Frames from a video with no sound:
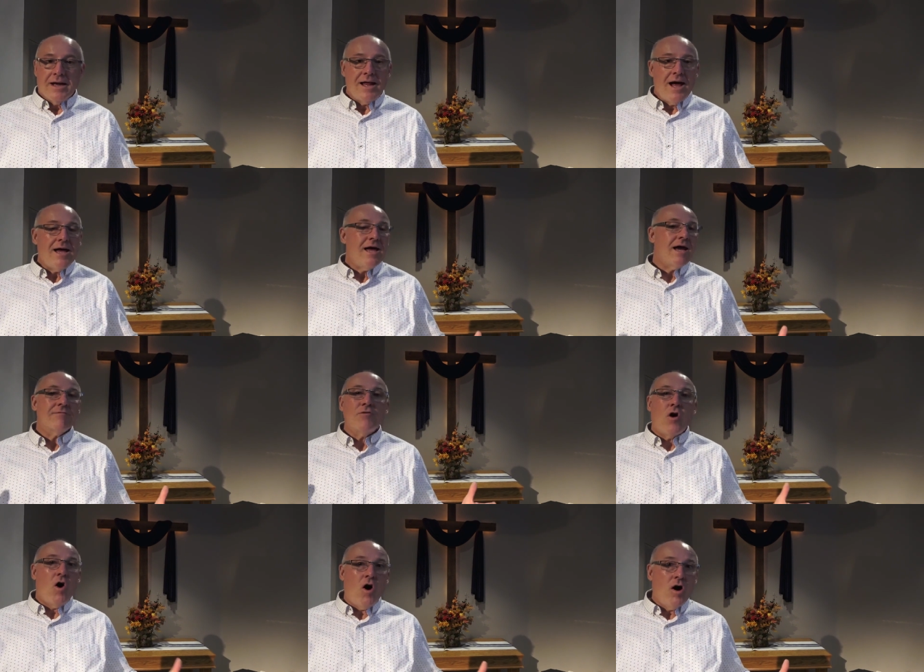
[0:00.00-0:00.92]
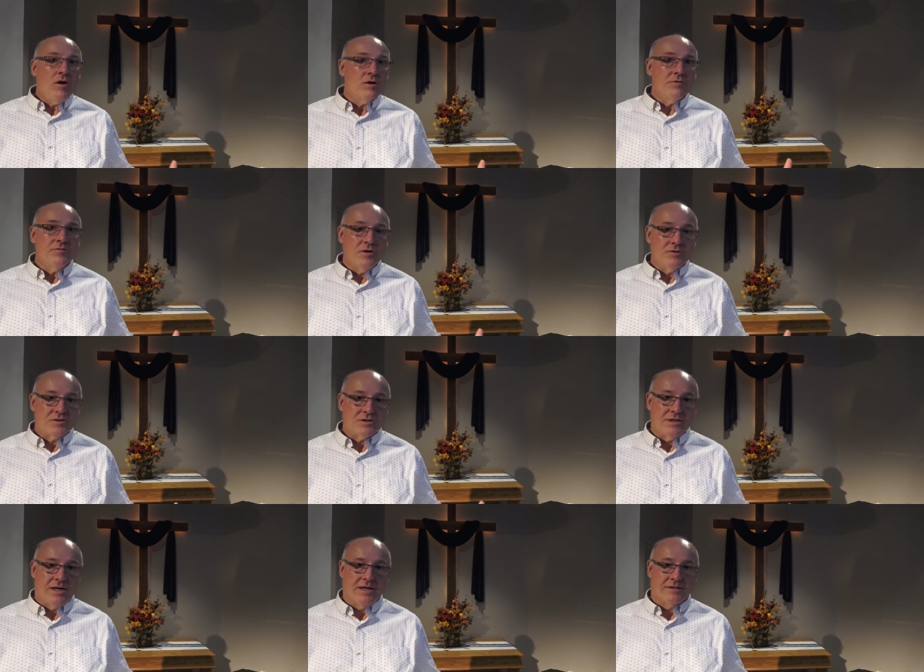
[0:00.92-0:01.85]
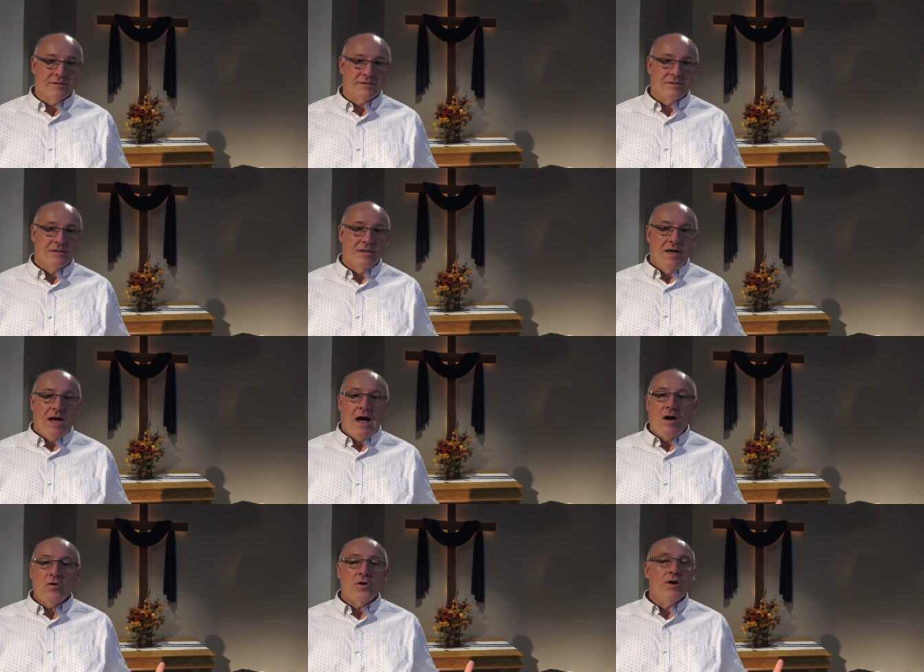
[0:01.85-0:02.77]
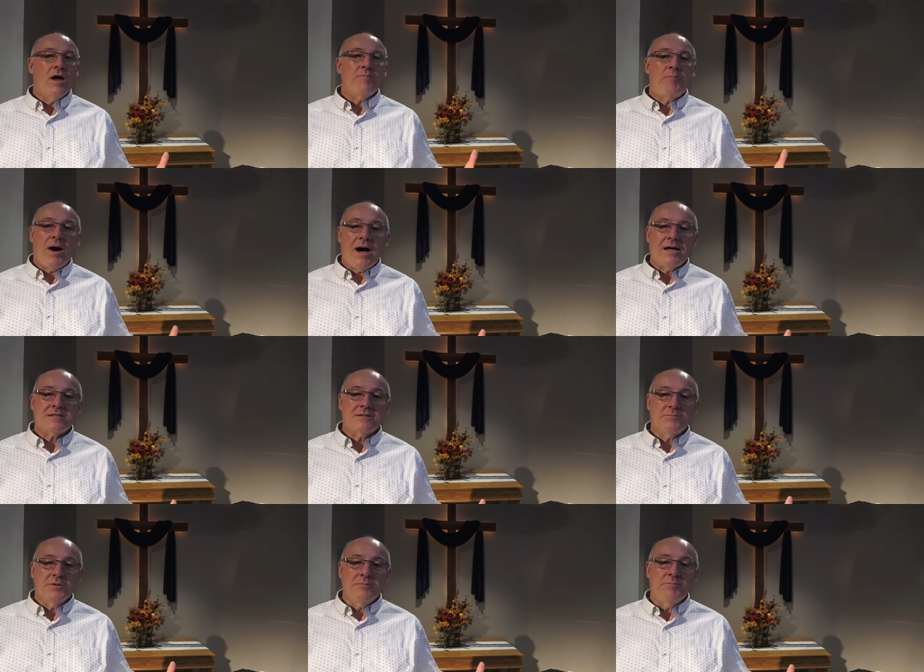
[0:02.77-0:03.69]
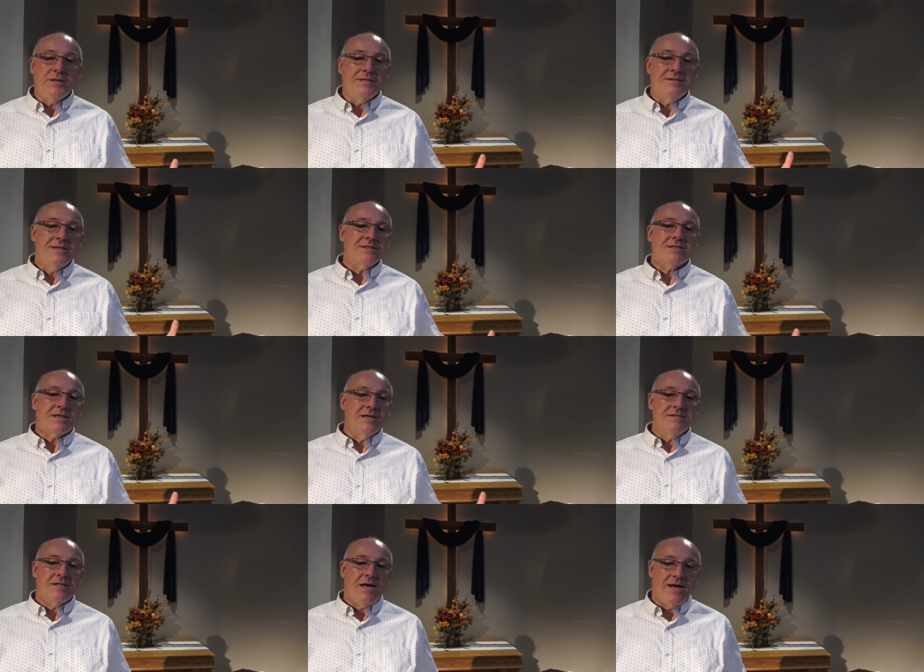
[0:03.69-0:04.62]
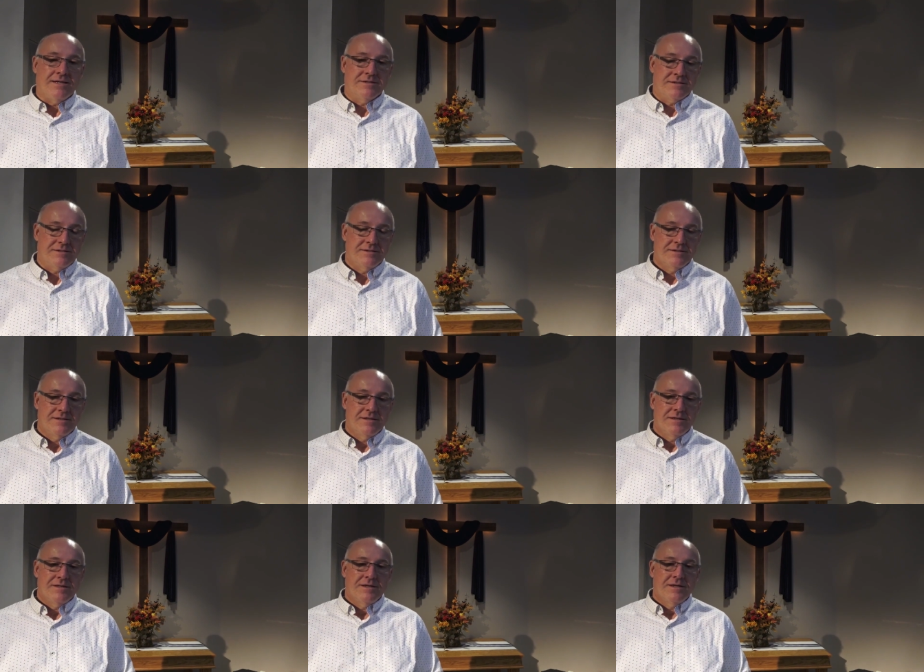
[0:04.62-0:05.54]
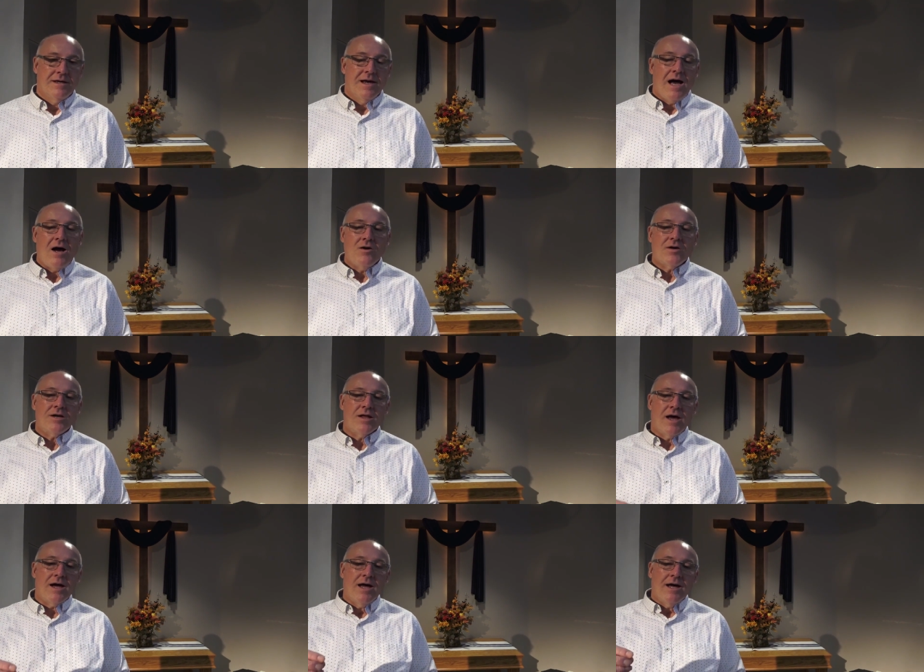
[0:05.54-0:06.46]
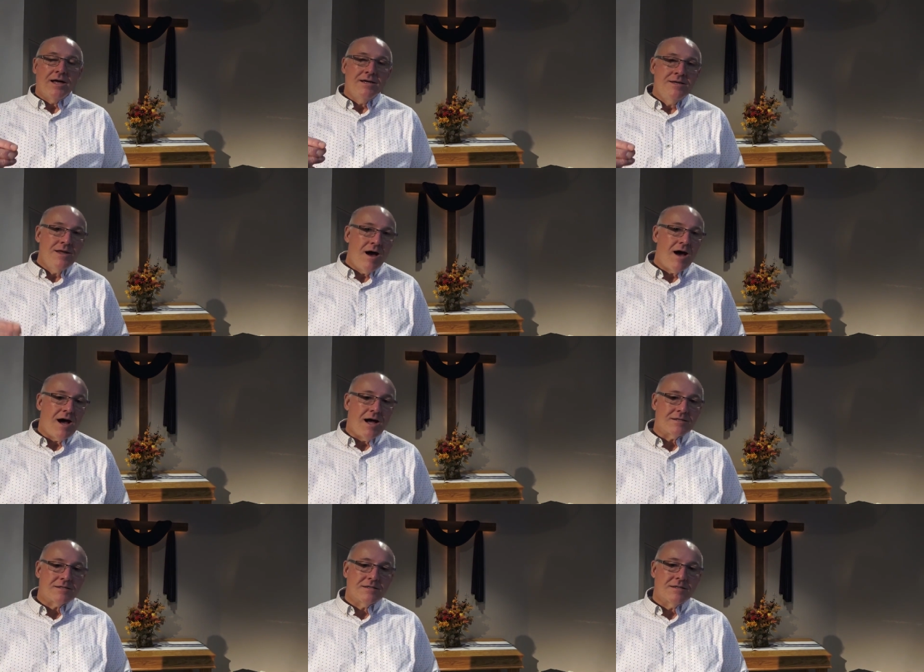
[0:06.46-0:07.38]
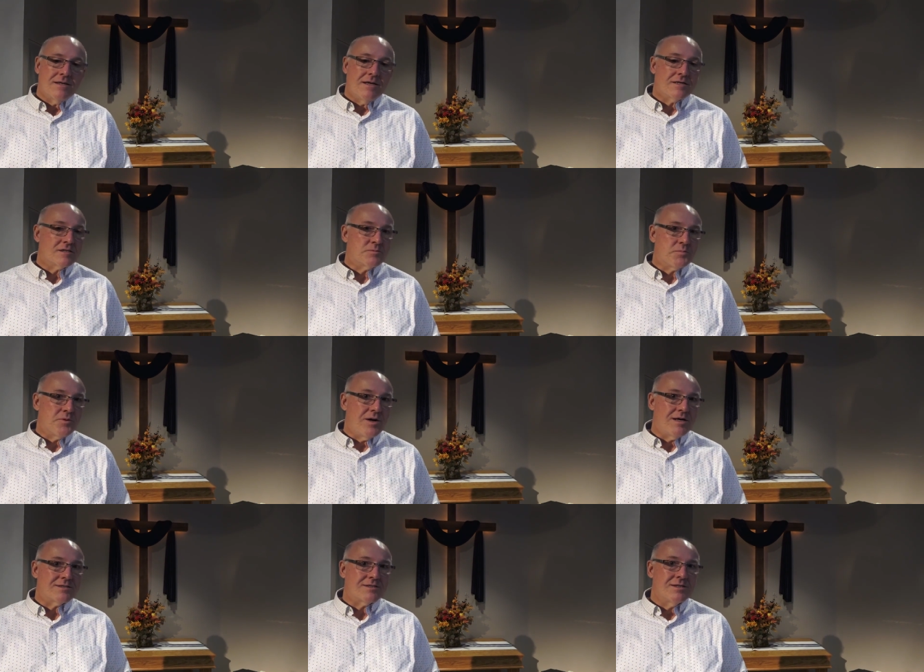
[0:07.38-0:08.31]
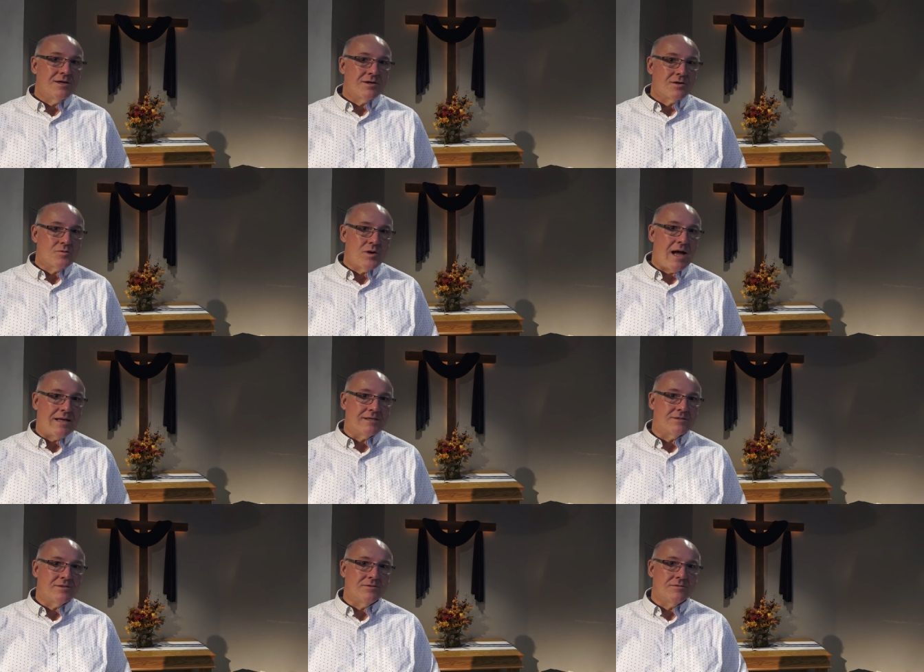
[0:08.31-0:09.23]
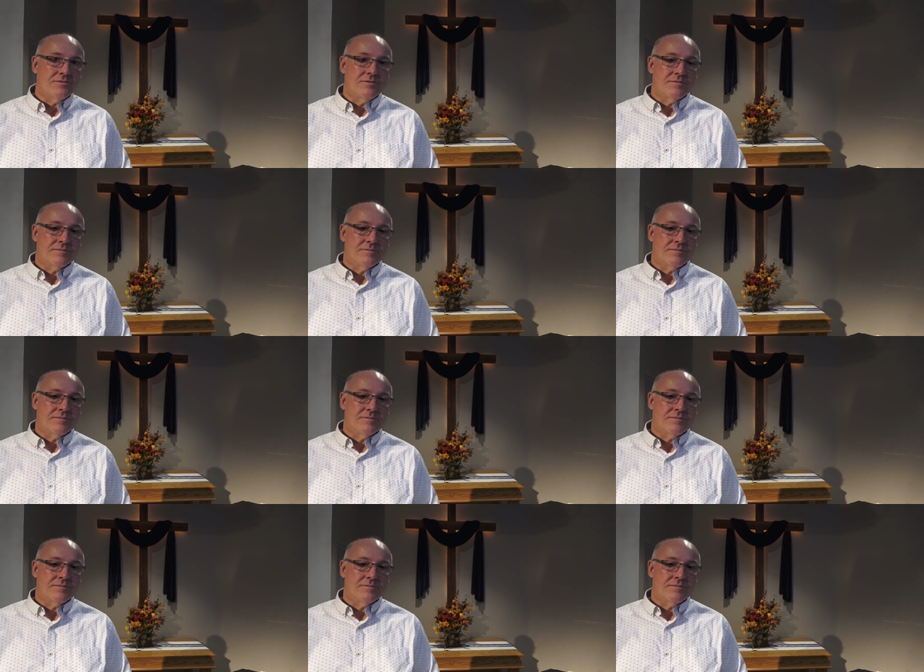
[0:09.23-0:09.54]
And I have all of those things. How can I possibly be discontent? How can I not express gratitude?